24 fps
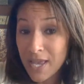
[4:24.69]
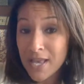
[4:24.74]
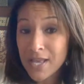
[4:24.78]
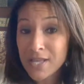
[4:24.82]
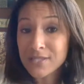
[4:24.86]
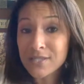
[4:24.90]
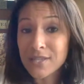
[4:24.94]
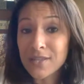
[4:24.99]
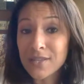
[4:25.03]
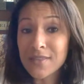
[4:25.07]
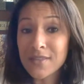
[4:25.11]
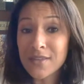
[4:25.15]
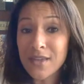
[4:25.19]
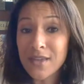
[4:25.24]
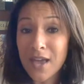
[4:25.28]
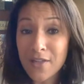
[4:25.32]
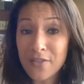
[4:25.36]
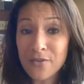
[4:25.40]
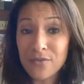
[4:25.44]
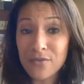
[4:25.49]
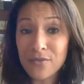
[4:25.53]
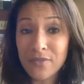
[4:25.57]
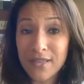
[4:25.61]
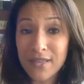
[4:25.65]
So the
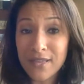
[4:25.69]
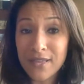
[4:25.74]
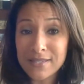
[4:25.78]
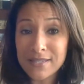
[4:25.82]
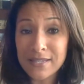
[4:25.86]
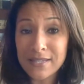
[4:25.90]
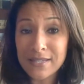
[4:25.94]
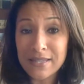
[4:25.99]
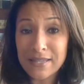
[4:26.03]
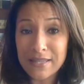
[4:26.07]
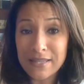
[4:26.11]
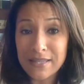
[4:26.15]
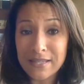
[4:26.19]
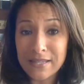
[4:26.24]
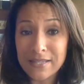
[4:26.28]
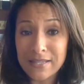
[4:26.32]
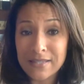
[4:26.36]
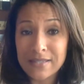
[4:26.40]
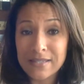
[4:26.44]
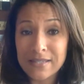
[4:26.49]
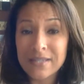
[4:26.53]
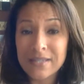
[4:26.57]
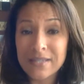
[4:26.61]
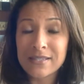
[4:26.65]
other lesson in
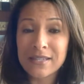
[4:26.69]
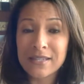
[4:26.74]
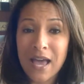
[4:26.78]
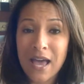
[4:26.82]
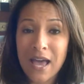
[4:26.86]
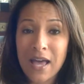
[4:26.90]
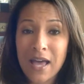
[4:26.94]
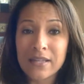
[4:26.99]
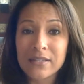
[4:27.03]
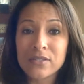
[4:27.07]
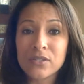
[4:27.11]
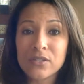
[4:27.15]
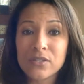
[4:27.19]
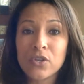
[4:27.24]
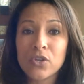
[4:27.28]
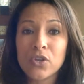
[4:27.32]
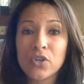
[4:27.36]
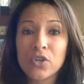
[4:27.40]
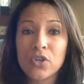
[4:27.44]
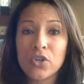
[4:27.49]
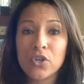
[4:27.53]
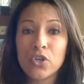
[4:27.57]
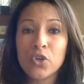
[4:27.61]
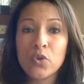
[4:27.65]
this is, guys,
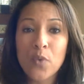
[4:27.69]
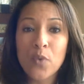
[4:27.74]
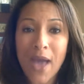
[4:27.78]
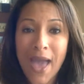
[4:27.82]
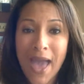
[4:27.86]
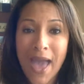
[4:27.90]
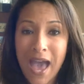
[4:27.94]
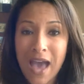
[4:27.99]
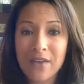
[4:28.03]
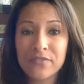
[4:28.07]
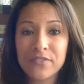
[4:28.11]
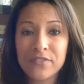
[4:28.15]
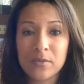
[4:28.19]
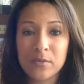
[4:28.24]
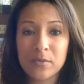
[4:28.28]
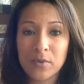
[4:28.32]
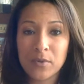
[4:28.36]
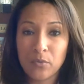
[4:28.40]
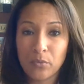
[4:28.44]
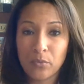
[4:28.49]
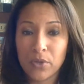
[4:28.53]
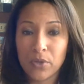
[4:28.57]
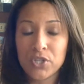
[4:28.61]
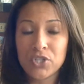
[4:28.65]
you have to
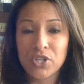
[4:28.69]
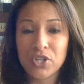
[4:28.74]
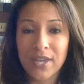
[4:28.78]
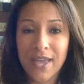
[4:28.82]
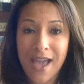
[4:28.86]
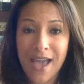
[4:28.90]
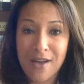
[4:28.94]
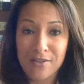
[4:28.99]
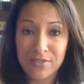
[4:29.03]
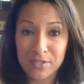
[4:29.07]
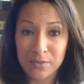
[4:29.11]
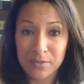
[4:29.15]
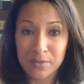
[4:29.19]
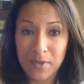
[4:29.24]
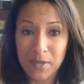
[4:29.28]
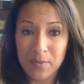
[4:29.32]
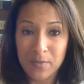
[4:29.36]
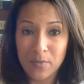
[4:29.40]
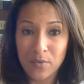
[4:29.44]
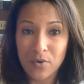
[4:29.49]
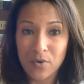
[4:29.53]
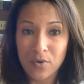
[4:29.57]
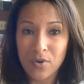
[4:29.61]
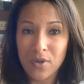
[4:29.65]
be reaching out to
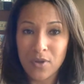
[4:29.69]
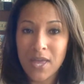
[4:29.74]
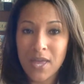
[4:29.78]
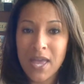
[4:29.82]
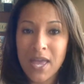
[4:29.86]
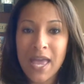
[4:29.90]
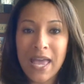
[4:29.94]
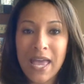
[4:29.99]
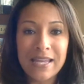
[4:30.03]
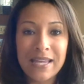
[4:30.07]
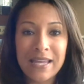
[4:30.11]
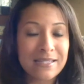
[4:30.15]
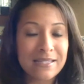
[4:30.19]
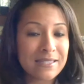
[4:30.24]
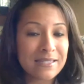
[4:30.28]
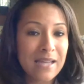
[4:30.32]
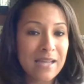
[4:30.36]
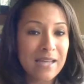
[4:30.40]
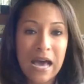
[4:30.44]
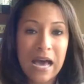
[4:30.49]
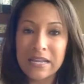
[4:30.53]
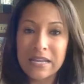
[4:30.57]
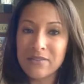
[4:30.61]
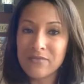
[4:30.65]
people, and it's
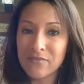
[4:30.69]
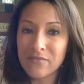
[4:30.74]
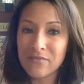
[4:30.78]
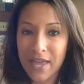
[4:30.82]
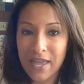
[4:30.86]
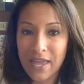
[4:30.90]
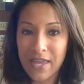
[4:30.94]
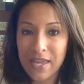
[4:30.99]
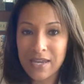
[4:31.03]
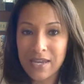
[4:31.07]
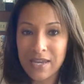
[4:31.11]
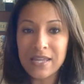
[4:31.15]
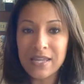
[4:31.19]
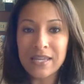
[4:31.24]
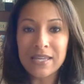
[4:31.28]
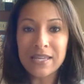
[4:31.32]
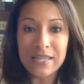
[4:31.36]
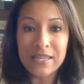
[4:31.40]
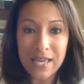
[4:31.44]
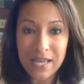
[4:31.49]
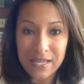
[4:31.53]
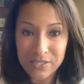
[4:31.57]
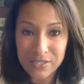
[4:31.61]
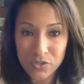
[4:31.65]
not in vain.
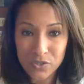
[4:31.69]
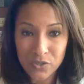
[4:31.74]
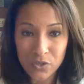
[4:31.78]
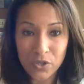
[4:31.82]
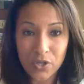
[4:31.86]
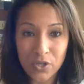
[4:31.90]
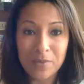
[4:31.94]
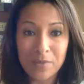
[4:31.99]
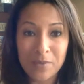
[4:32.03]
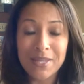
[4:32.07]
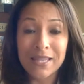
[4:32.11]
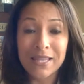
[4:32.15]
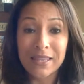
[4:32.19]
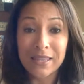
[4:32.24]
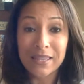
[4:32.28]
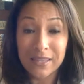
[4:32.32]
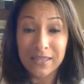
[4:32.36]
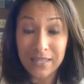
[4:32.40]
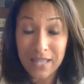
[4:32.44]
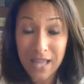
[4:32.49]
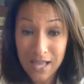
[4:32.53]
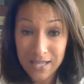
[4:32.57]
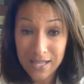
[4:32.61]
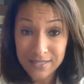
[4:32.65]
Yes, there are going to be
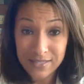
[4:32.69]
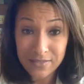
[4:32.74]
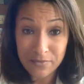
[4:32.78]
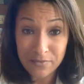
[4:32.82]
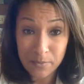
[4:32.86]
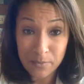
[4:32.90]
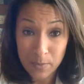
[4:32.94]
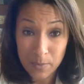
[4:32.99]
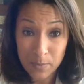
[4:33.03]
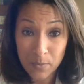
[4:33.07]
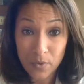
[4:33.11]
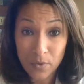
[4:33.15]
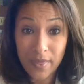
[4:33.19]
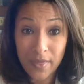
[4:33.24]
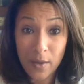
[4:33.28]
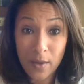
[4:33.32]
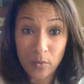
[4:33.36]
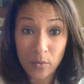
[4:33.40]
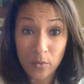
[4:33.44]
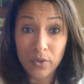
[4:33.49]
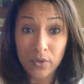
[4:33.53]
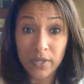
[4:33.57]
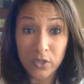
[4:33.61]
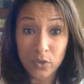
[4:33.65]
lots of people that
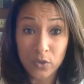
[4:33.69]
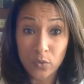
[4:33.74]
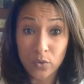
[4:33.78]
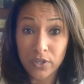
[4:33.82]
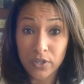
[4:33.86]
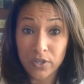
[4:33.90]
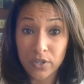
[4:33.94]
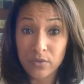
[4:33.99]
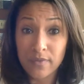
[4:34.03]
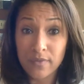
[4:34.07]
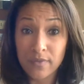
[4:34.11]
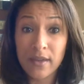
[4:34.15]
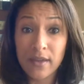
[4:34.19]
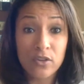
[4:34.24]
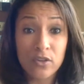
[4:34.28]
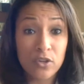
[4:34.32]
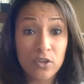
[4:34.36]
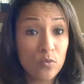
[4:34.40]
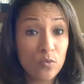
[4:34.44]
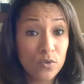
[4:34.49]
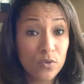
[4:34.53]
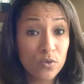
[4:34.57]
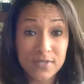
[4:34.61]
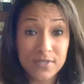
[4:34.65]
will ignore you.
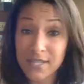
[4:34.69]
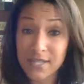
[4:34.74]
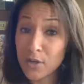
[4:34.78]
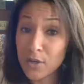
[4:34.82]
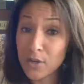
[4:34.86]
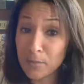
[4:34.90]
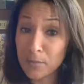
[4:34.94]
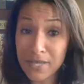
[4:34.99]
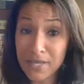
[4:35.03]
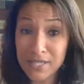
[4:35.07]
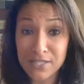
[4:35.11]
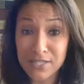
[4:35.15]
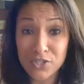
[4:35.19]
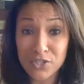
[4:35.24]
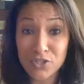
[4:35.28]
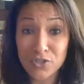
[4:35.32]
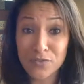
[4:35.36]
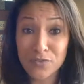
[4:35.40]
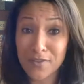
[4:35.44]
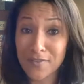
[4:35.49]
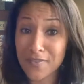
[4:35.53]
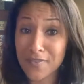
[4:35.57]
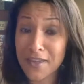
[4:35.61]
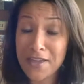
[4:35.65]
You will see on Messenger
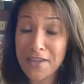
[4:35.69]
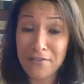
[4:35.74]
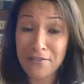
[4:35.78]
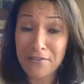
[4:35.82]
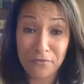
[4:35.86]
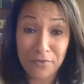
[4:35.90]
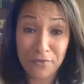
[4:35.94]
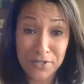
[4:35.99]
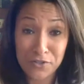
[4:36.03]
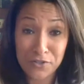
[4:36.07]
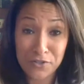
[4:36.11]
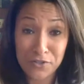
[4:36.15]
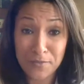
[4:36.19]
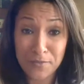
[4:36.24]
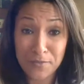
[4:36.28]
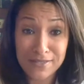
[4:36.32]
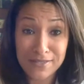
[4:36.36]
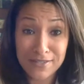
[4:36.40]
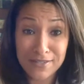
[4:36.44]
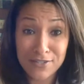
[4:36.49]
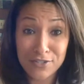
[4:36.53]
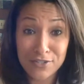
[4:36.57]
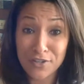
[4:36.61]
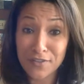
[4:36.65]
that they have read your
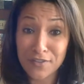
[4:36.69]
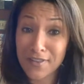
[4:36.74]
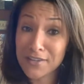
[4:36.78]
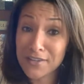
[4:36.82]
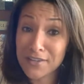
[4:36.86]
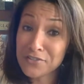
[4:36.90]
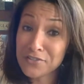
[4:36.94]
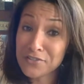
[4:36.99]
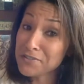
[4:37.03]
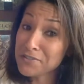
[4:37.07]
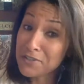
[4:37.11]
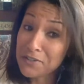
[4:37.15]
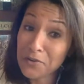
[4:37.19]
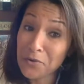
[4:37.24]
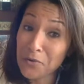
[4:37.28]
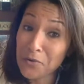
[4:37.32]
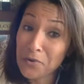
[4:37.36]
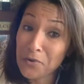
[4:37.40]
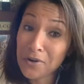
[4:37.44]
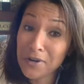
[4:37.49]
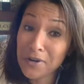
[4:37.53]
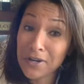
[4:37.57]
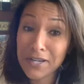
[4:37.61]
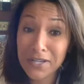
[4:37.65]
message and they just
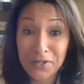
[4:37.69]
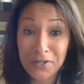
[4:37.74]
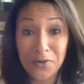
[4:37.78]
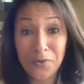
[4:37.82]
ignore.